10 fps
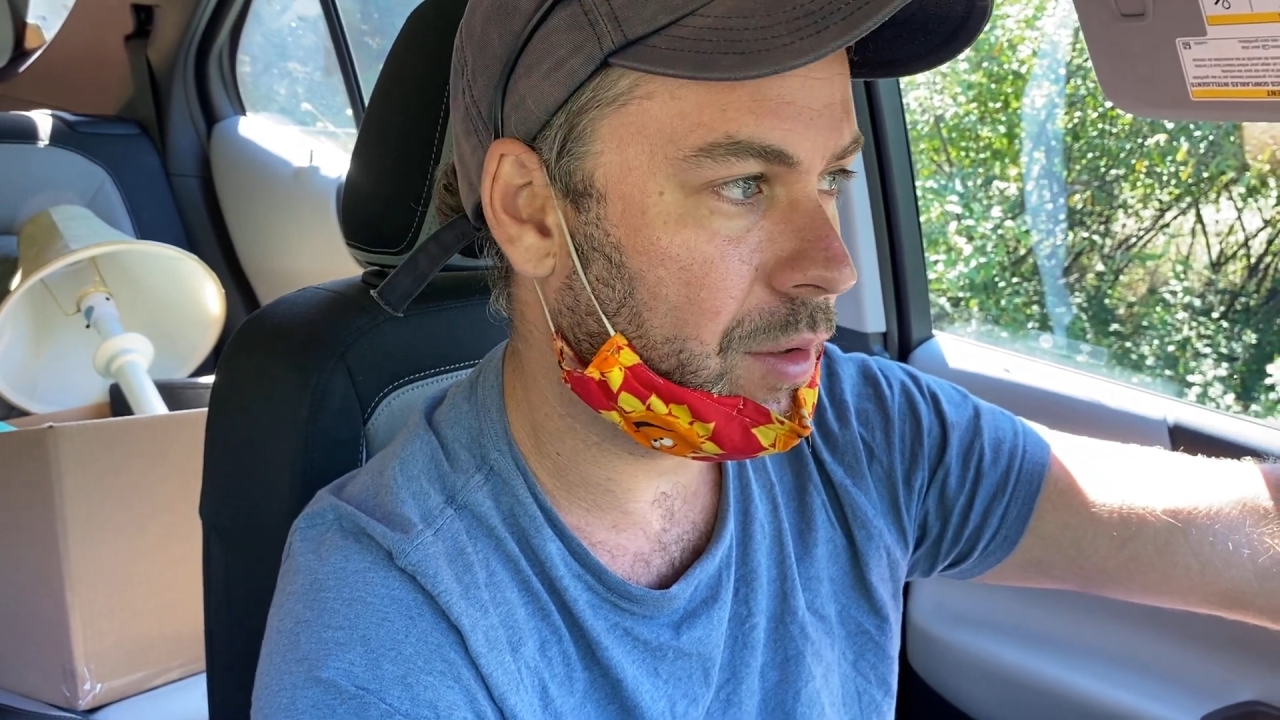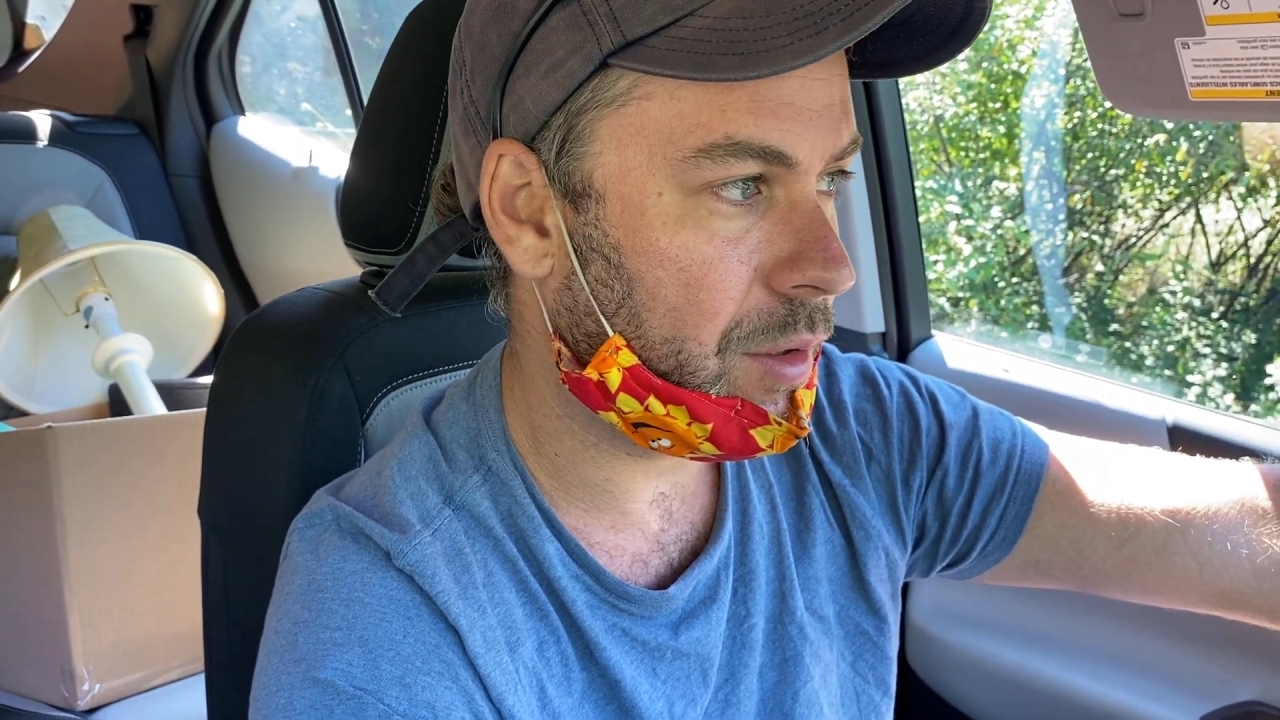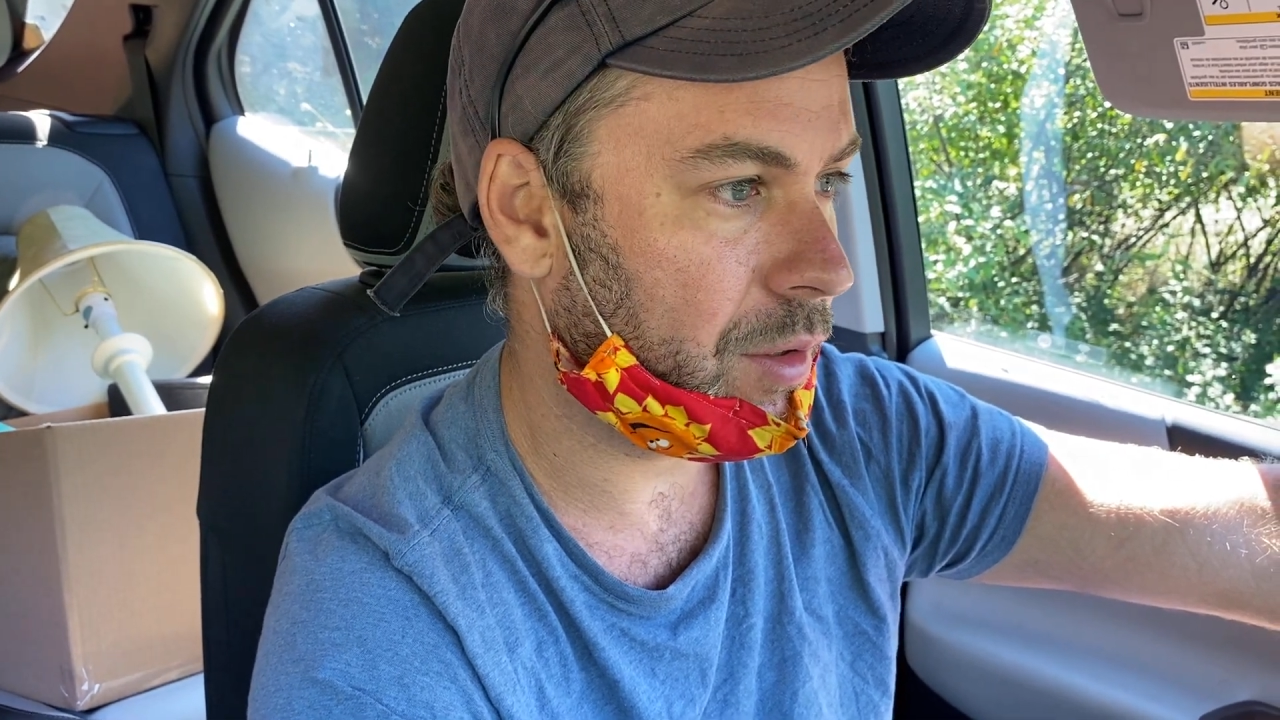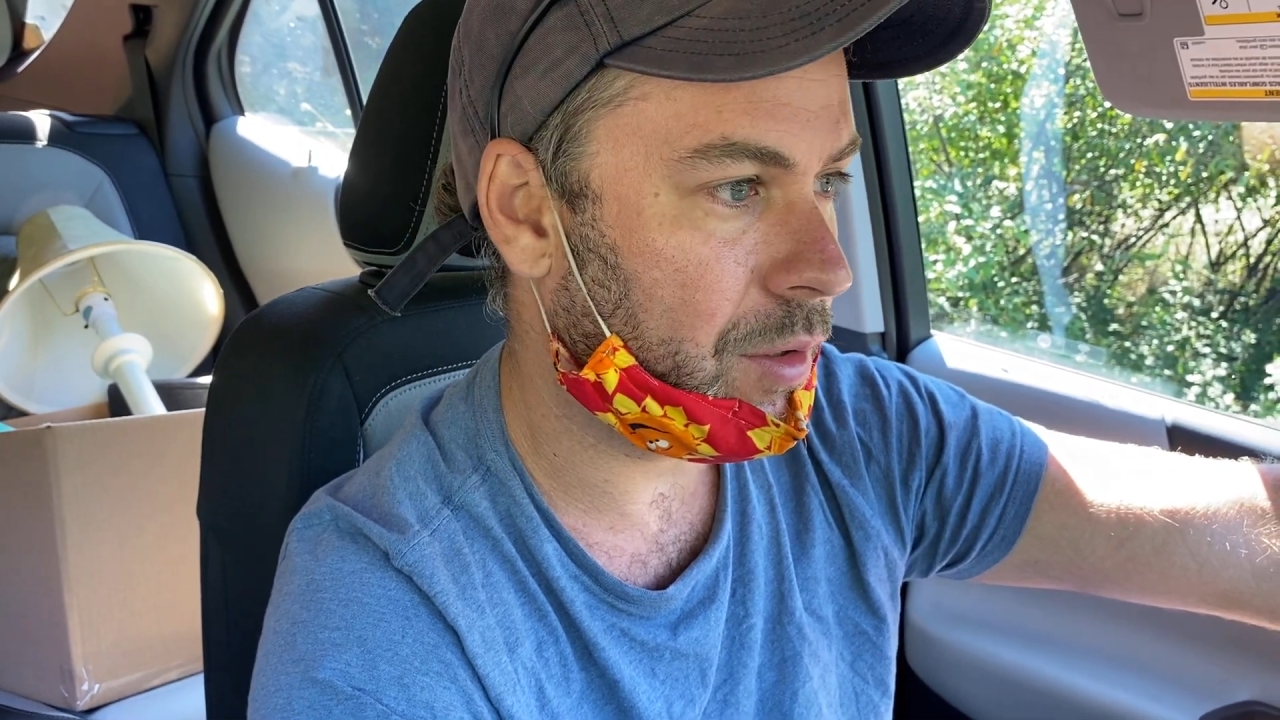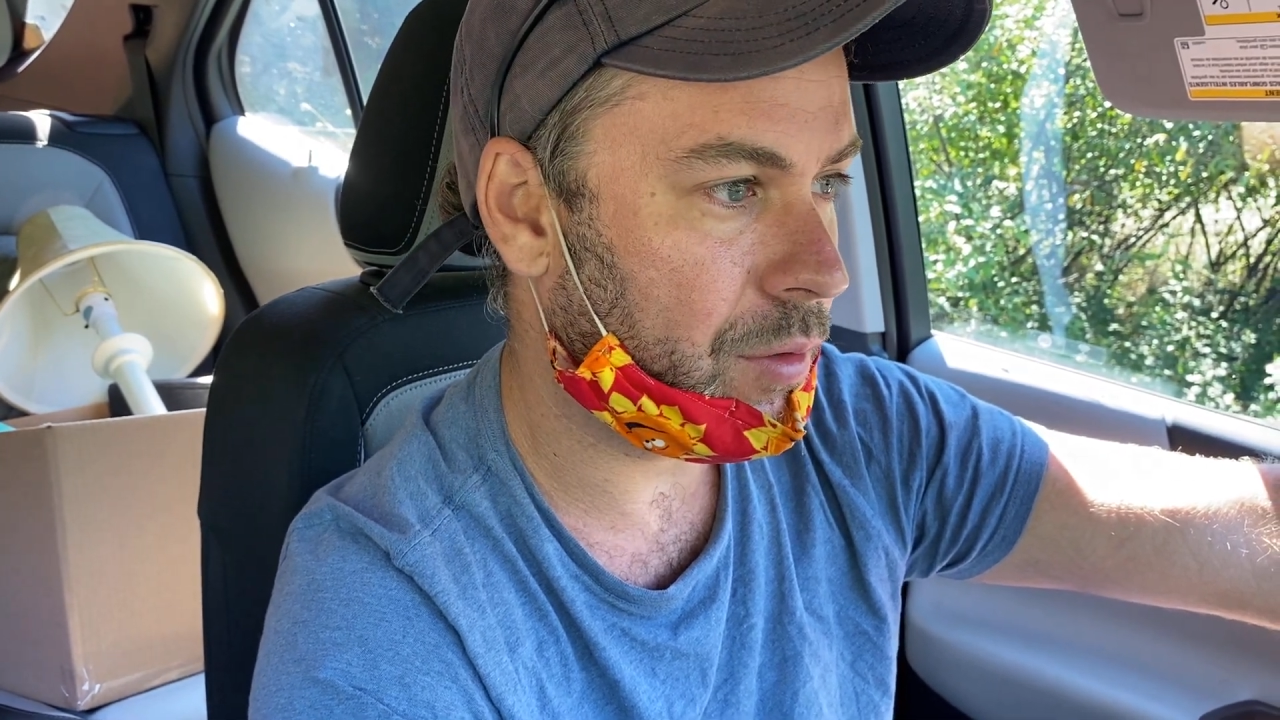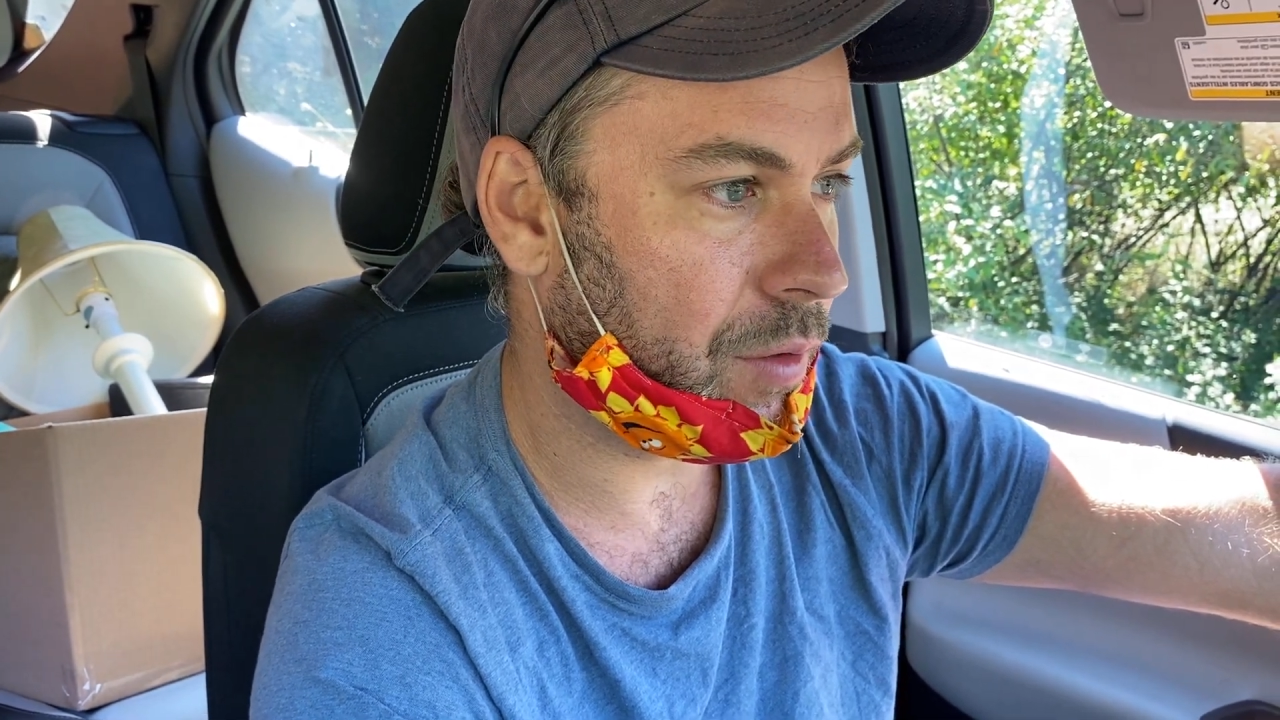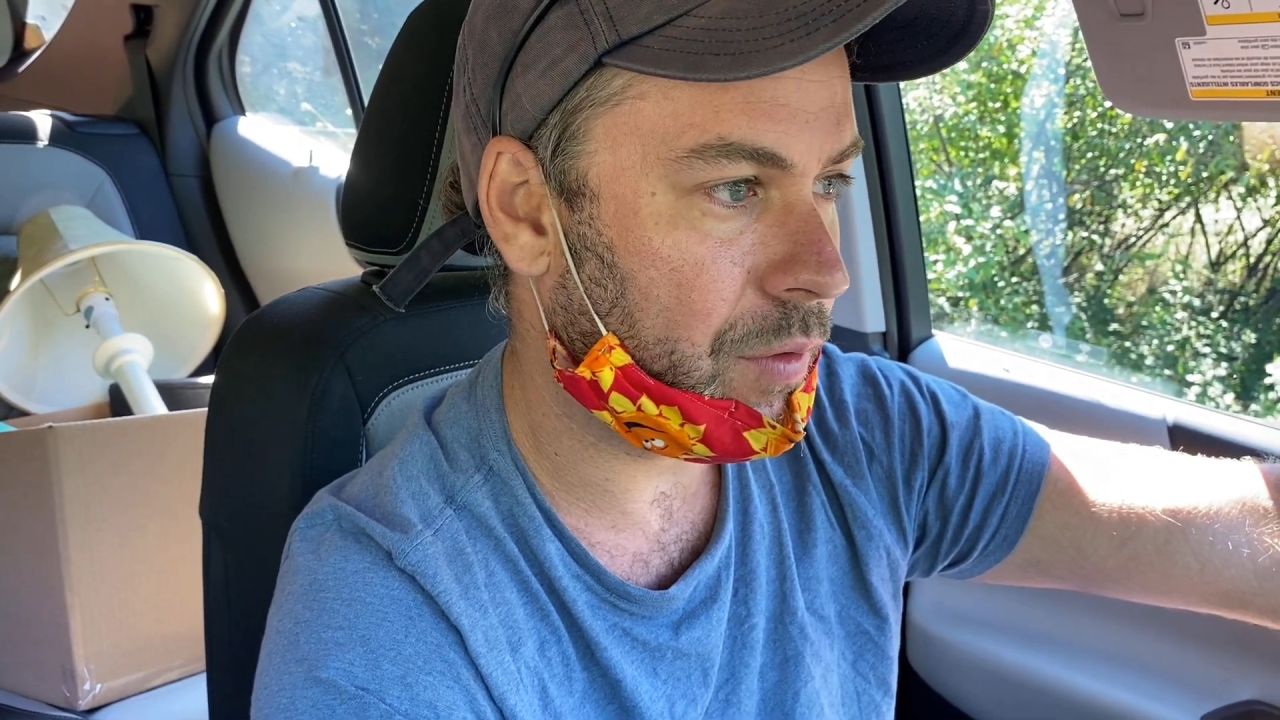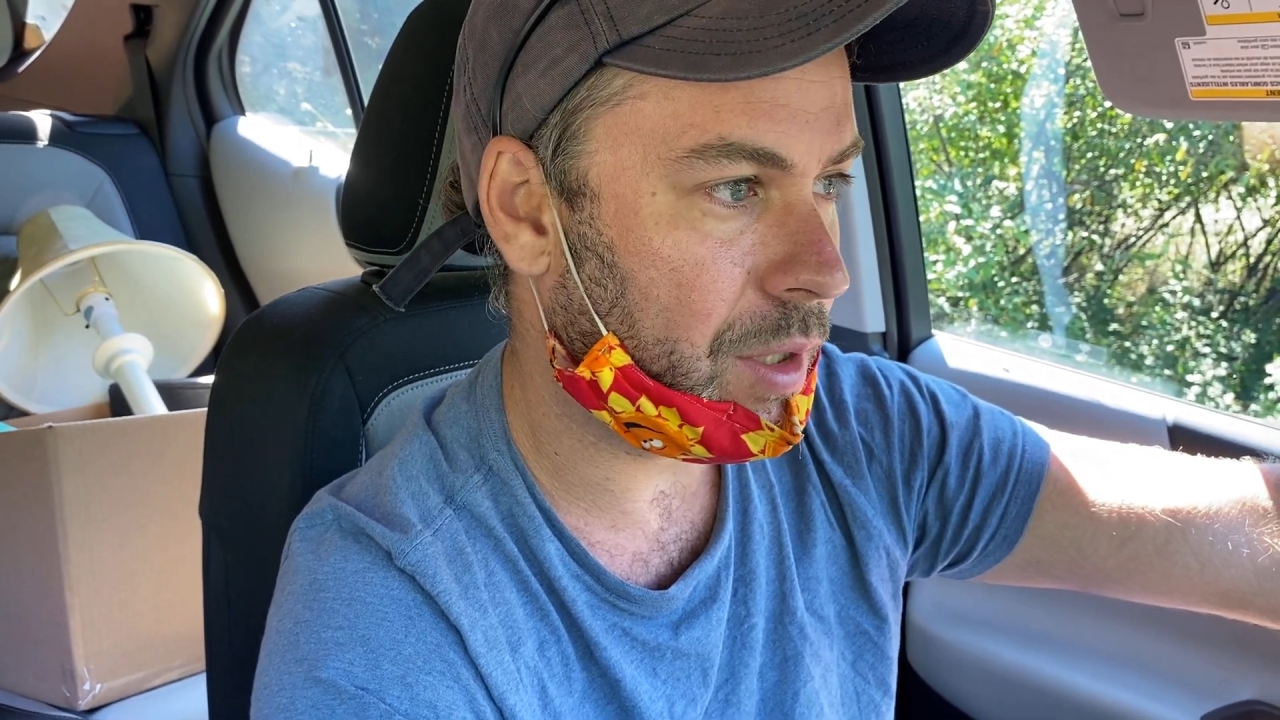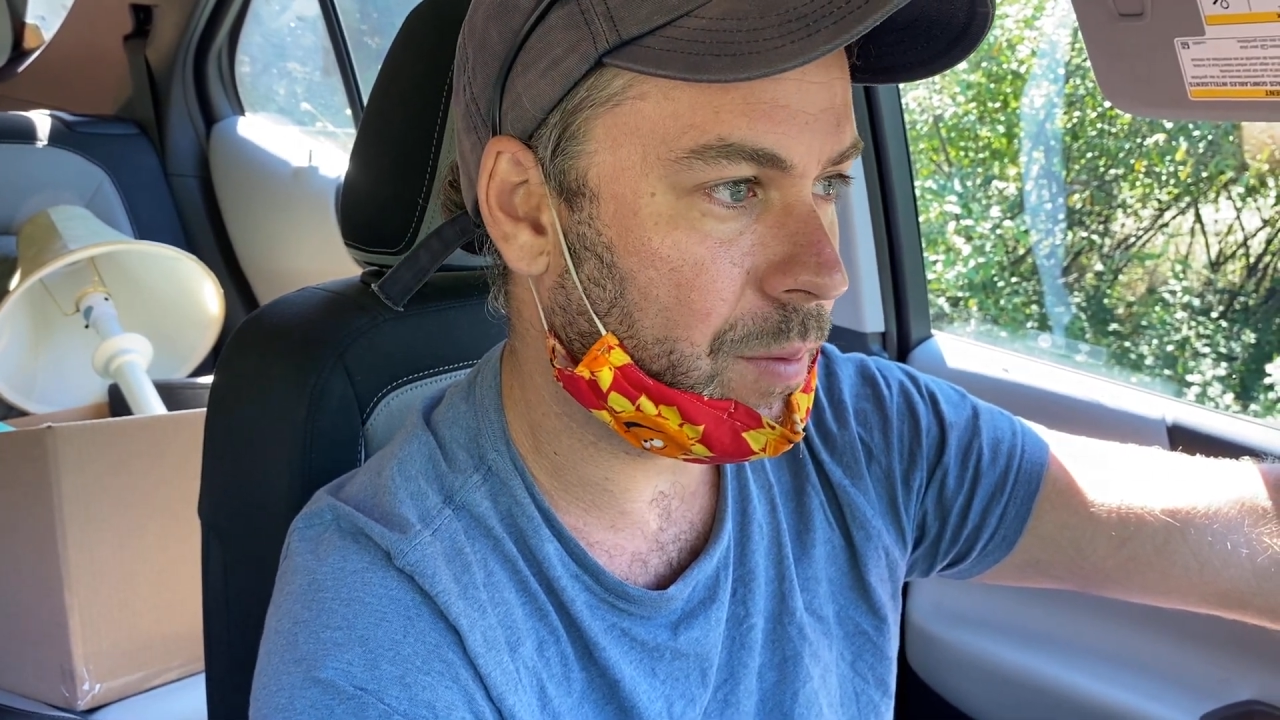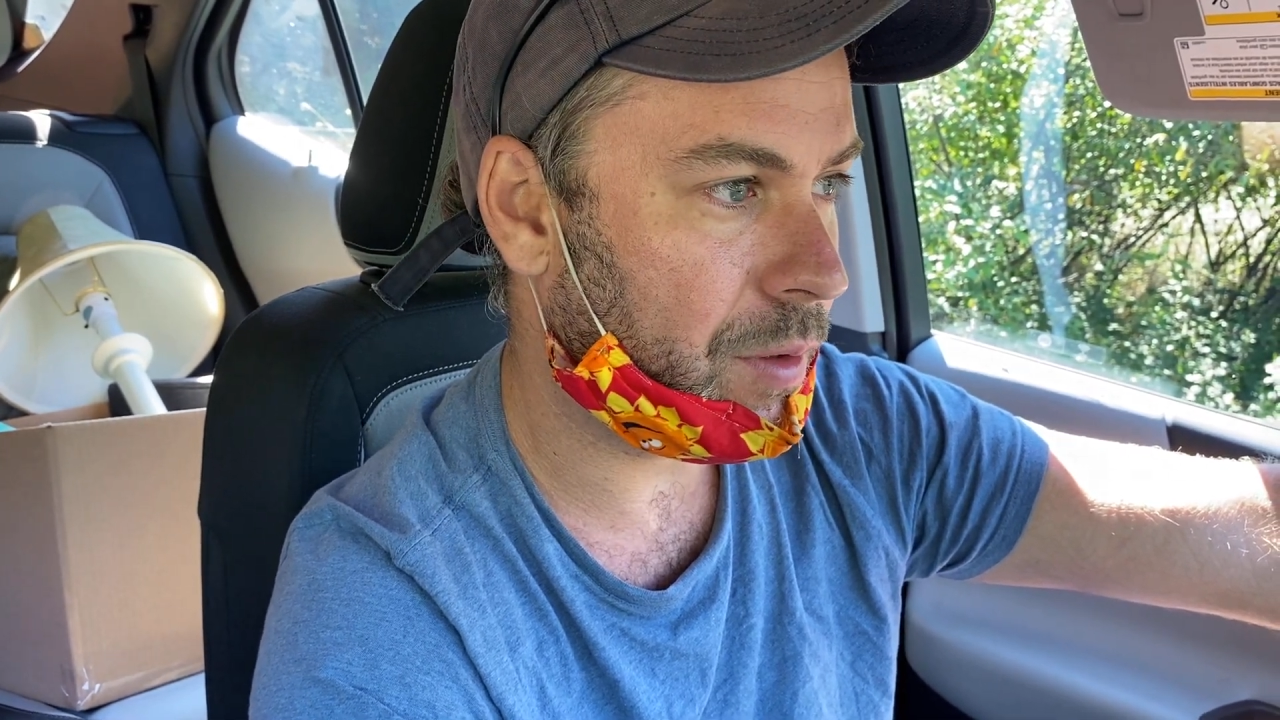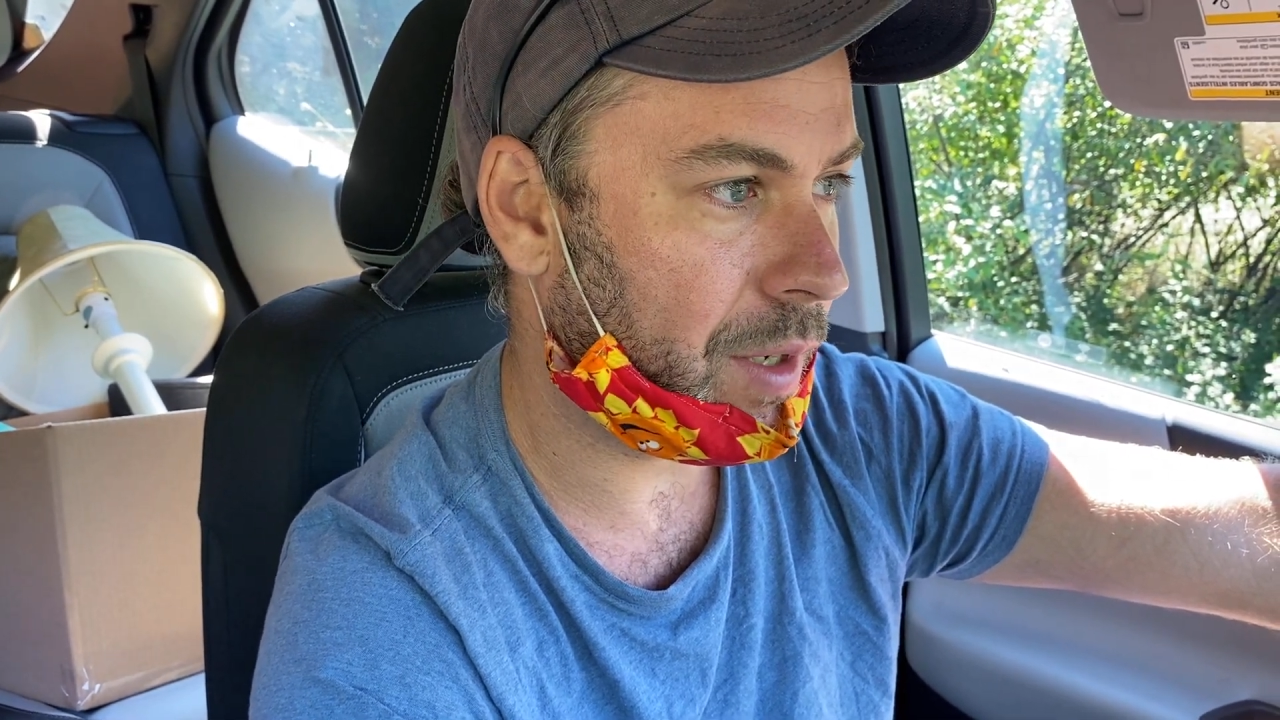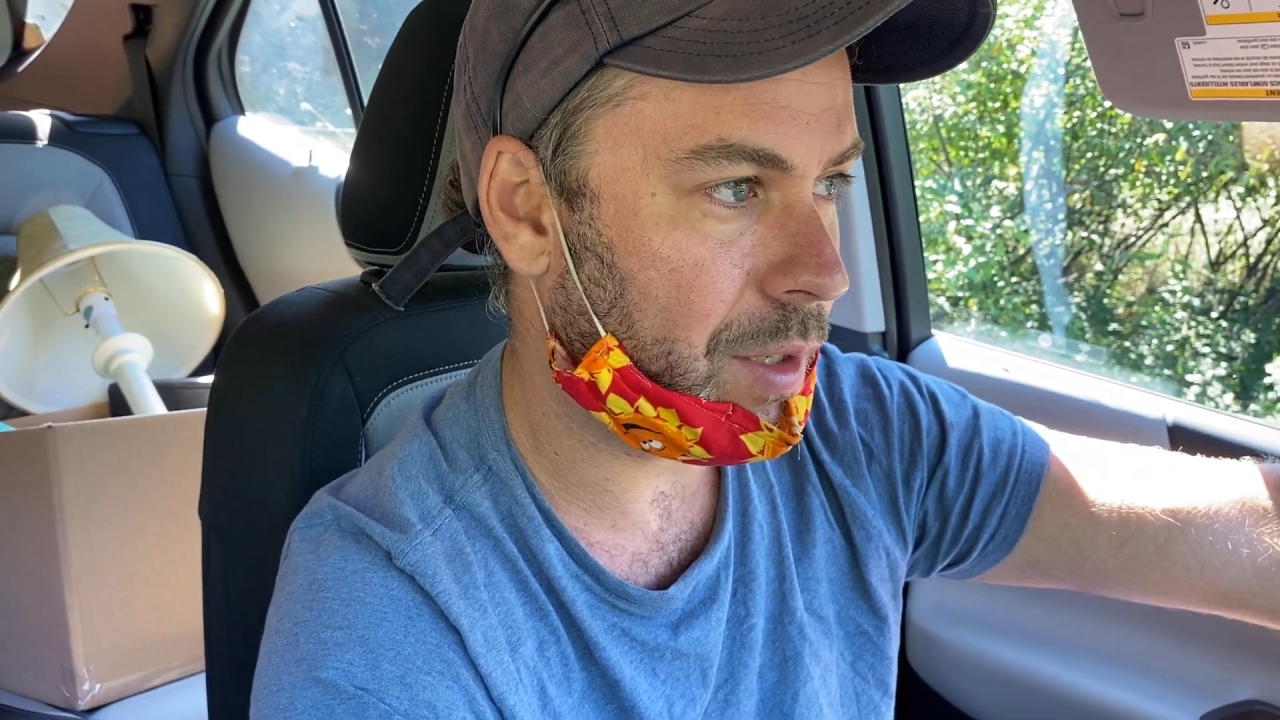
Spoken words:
you know, different types of